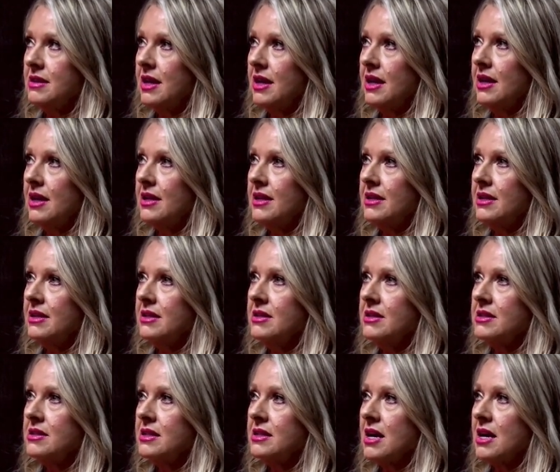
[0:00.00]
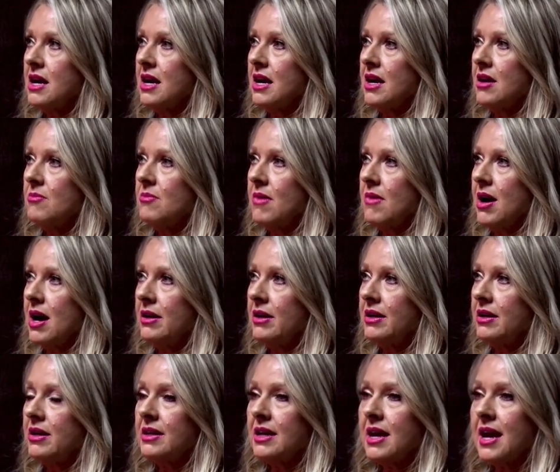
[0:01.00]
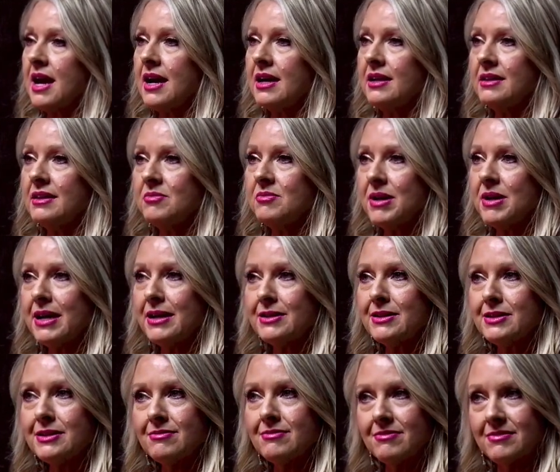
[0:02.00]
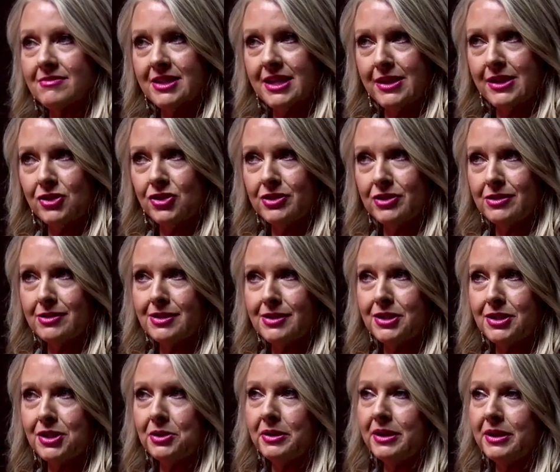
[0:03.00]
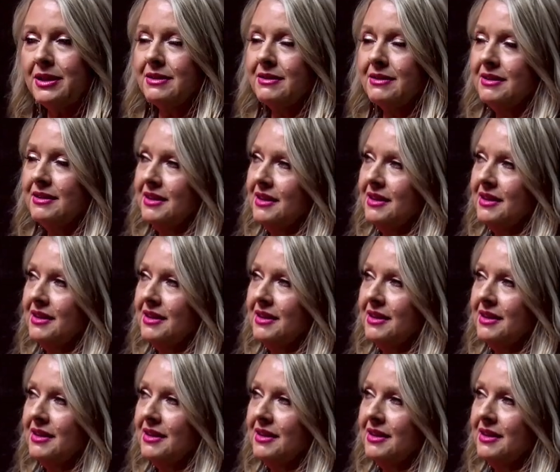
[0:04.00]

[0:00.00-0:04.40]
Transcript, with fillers: and um, I kind of added my touches to it,